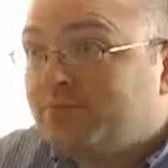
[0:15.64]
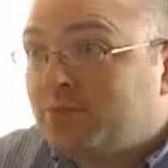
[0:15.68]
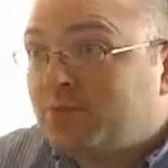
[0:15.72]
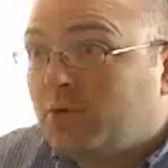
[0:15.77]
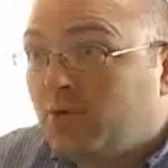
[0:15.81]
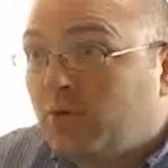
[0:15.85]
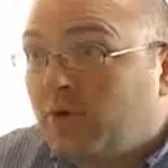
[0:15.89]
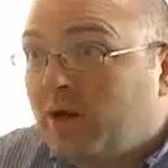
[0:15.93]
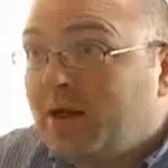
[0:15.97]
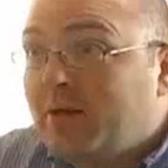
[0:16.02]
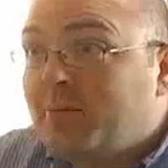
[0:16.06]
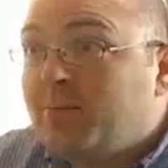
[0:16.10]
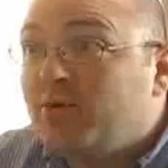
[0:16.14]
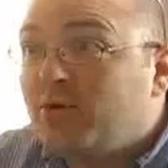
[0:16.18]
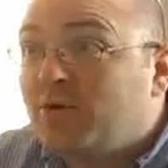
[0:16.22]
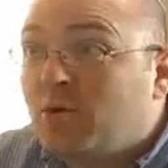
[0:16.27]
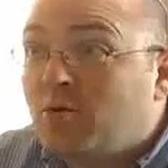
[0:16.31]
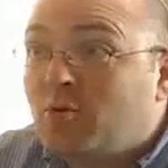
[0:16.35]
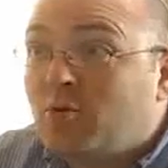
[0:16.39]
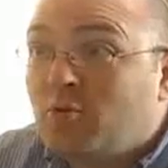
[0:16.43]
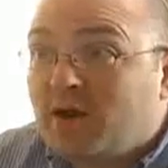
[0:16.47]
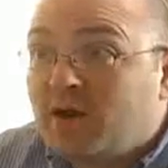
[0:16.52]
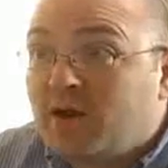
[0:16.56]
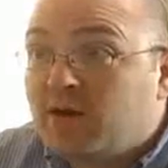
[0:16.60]
parameter
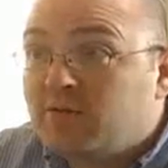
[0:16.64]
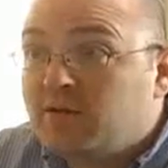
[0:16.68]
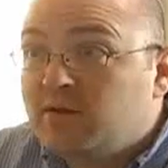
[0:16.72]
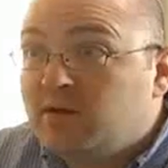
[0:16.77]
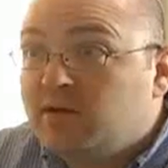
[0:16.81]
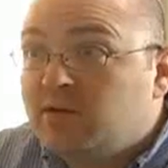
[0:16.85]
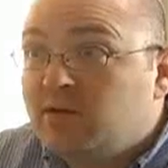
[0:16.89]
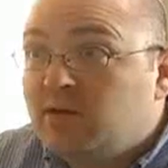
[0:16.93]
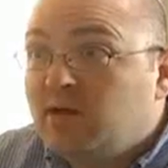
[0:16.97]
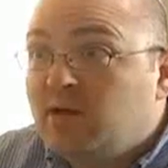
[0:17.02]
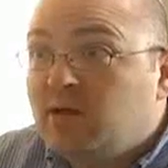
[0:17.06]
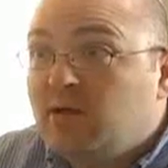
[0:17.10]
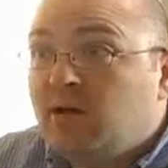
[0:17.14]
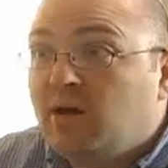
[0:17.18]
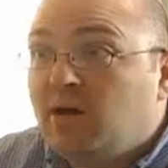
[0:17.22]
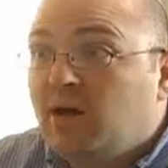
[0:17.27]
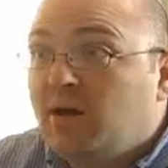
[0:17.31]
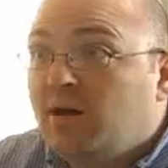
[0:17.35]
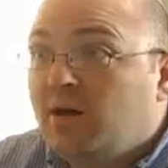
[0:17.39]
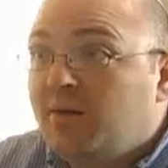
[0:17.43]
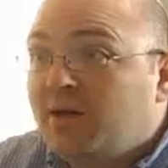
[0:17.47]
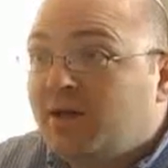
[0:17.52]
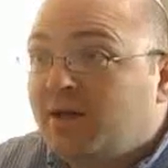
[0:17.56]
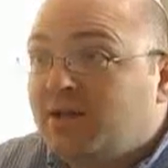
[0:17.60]
around it,
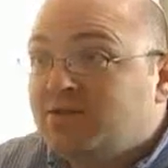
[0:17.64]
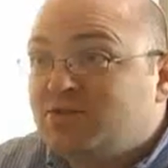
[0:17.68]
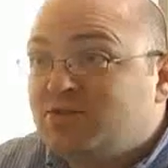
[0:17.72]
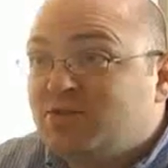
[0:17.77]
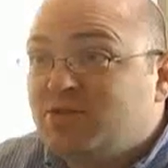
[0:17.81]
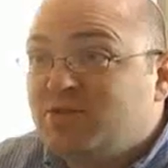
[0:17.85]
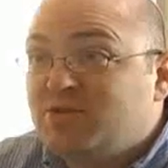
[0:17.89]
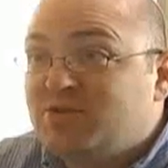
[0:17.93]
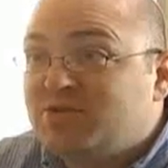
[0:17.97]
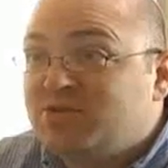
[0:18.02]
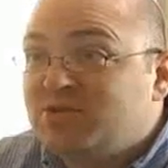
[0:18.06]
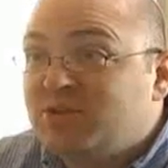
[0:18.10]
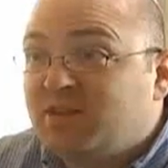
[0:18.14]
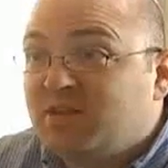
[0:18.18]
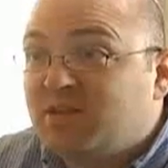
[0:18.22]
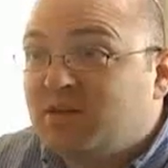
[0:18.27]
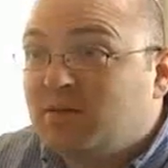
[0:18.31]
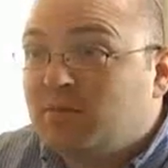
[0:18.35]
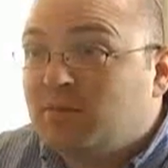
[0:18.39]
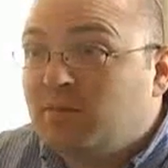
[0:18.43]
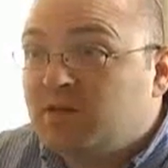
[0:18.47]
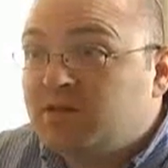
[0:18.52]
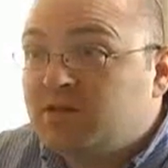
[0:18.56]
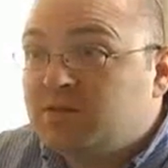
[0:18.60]
making sure there's nothing
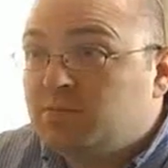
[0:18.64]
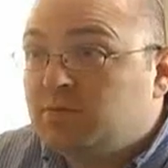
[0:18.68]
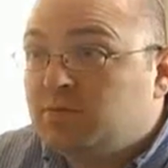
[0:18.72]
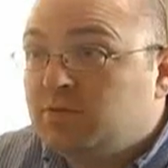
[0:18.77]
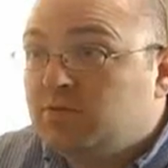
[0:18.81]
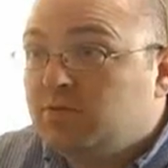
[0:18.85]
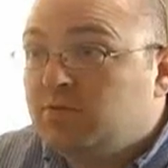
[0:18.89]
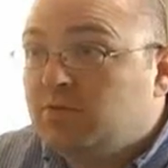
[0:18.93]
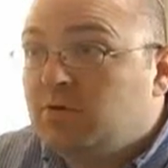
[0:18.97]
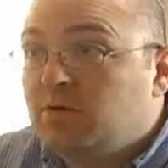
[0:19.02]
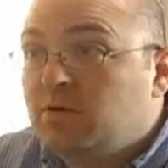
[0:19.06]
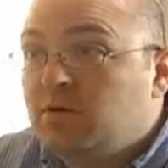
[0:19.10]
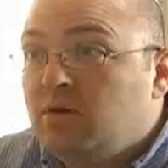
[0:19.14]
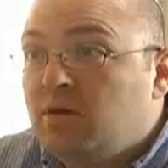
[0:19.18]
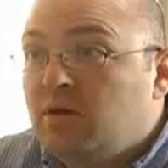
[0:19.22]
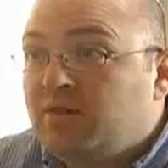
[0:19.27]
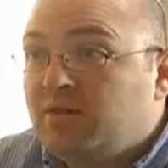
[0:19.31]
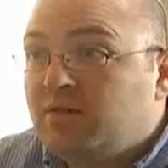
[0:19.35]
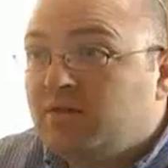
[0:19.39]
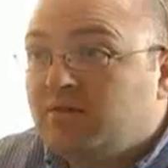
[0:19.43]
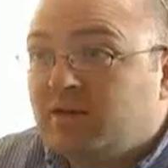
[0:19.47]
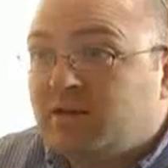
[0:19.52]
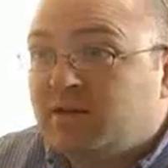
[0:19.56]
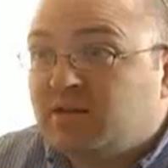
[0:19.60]
combustible,
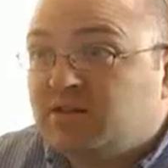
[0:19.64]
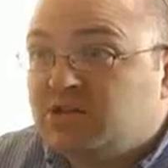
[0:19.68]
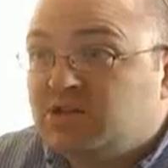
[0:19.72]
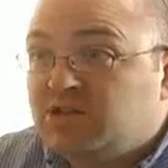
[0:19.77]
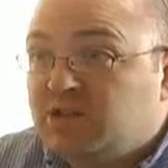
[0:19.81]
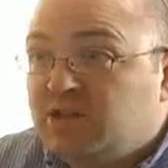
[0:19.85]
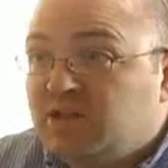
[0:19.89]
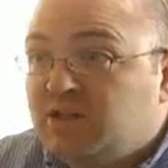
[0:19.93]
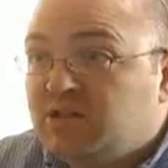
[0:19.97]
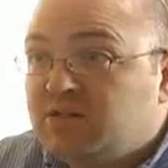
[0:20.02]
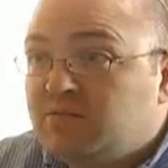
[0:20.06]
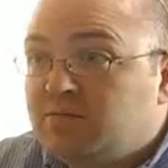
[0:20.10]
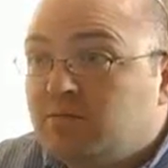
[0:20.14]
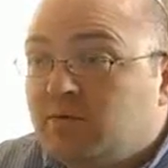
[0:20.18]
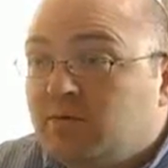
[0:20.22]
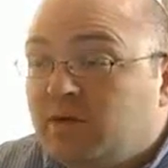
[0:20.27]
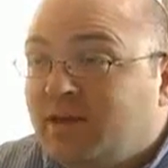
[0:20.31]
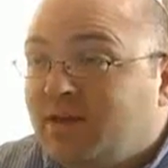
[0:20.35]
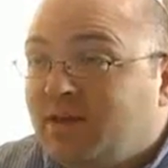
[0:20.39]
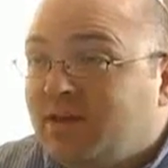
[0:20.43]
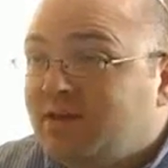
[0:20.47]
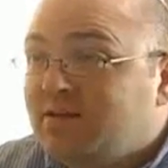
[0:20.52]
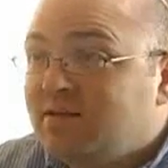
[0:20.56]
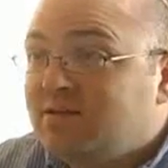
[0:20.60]
nothing like sheets,
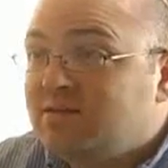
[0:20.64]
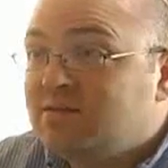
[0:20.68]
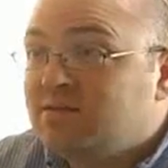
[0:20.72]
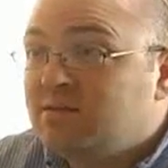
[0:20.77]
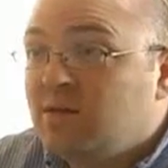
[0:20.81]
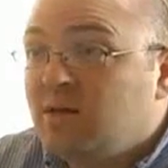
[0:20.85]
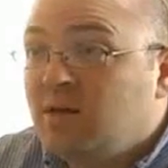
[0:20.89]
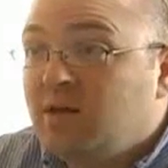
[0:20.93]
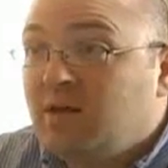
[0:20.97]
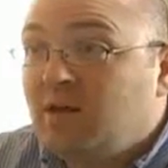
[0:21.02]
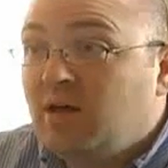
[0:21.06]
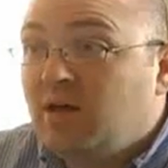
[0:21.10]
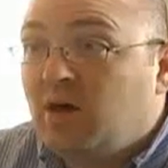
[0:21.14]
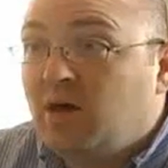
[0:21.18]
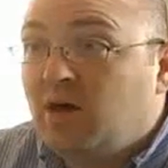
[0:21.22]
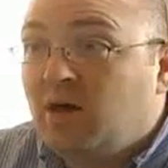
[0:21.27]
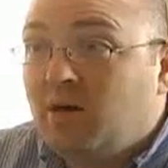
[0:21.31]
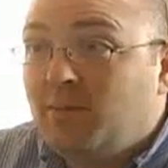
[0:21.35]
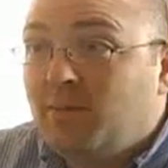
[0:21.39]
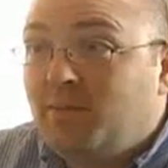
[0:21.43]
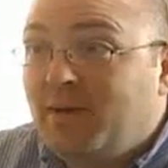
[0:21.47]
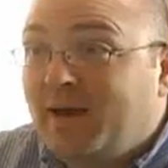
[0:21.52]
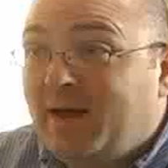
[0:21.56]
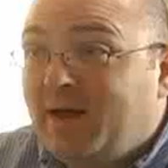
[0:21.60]
blankets,
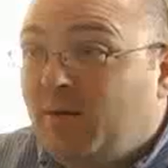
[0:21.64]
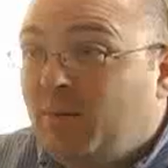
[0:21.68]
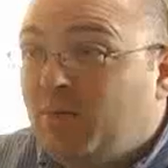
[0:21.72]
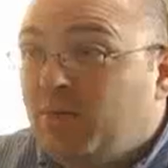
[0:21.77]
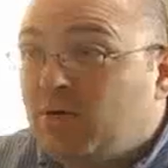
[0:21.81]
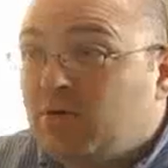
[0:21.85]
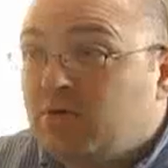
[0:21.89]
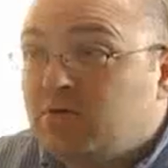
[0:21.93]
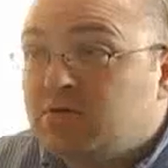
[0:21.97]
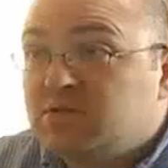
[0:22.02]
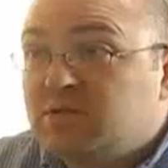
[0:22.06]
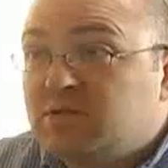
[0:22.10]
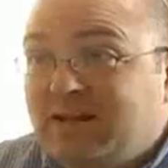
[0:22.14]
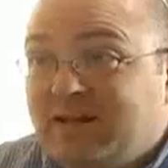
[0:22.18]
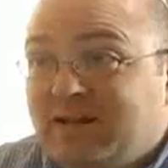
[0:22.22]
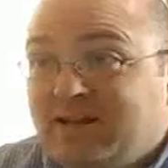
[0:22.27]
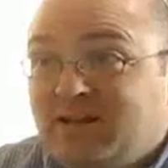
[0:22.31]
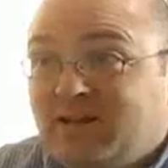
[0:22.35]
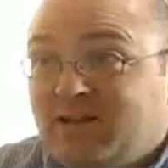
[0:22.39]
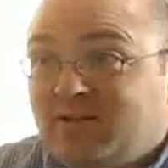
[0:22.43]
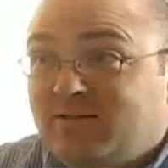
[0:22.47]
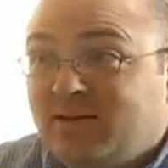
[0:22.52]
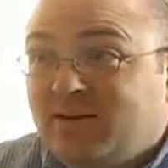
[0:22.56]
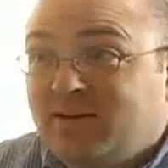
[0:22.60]
papers,
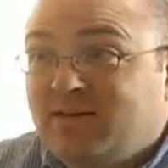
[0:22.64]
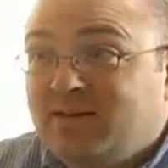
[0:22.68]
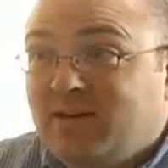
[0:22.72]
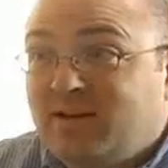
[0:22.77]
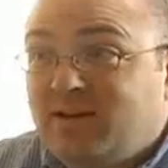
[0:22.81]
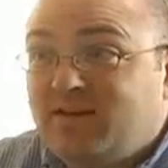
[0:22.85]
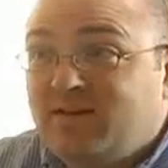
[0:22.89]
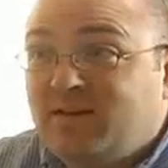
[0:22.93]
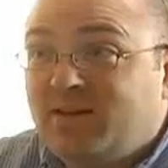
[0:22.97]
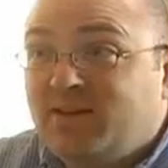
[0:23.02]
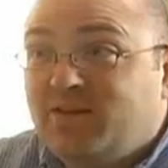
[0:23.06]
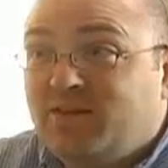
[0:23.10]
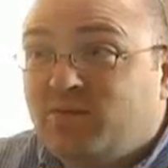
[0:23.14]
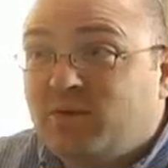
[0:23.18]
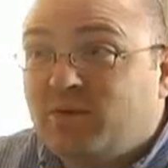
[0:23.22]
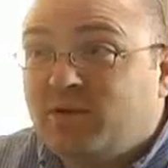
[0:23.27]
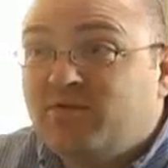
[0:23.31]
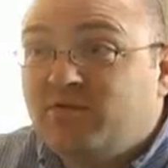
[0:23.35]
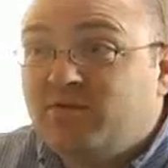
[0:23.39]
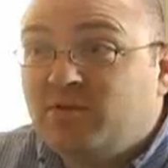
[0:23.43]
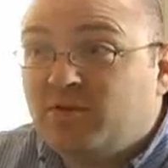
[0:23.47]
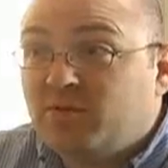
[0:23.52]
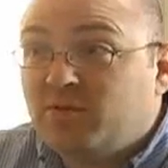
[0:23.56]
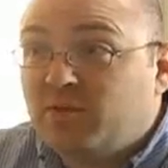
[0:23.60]
anything like that in that
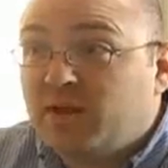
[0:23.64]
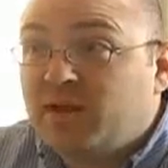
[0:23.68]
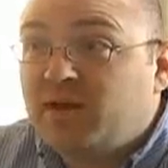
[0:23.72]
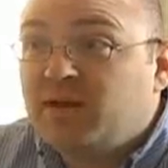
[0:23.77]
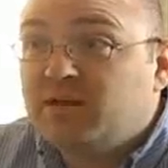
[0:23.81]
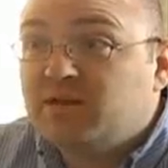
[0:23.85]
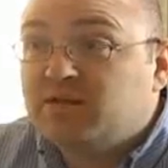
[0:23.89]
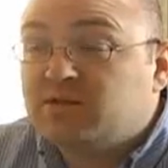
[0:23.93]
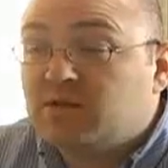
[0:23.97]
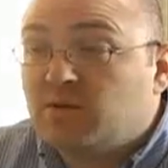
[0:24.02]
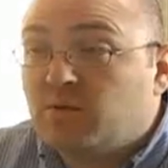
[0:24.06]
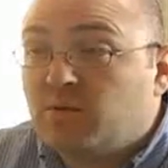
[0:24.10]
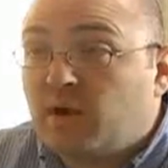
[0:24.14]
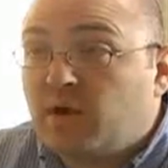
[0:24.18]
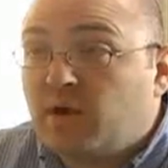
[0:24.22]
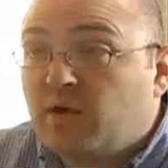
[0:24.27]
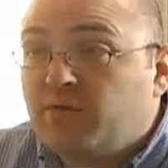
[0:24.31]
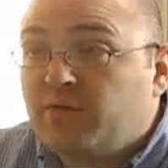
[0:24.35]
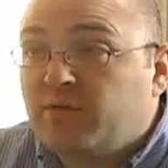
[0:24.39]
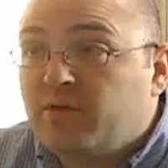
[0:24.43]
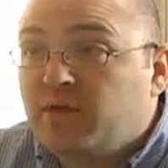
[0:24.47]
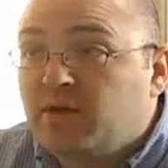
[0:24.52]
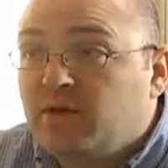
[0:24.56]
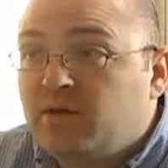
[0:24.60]
3-foot radius
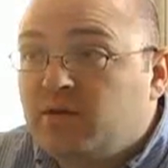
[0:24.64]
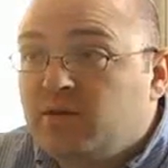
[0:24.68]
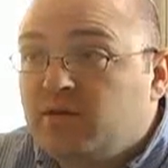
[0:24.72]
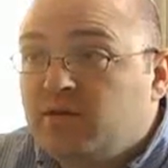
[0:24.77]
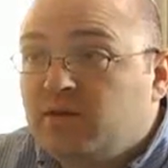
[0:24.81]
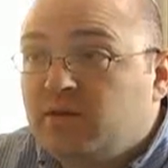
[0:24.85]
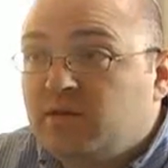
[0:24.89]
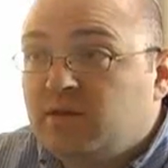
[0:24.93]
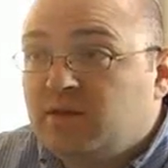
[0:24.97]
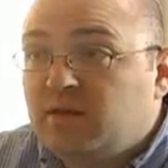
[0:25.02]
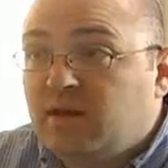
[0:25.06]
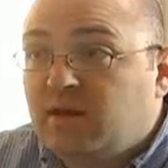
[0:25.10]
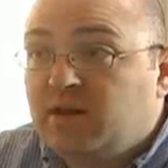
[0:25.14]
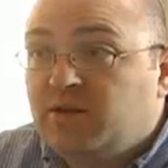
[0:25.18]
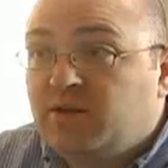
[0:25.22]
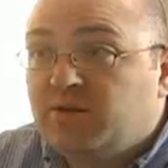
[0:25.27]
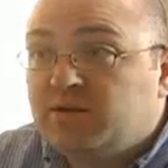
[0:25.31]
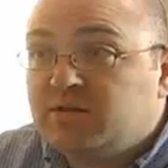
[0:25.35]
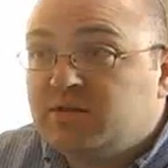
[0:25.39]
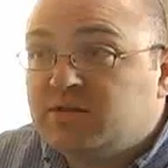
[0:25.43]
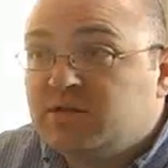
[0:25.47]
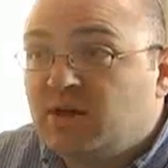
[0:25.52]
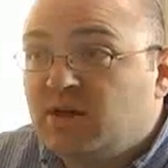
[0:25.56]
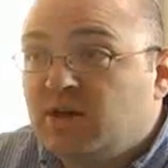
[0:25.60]
around the
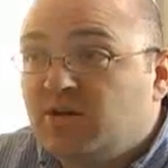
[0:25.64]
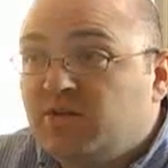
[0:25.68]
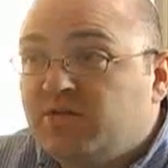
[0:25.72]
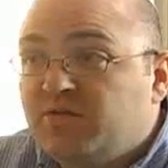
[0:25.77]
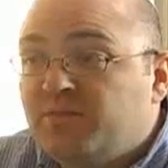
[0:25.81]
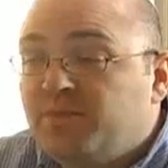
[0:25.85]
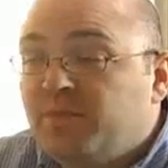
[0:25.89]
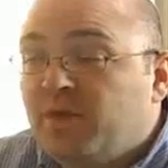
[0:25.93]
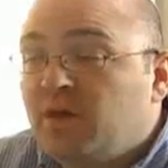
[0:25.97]
heater itself.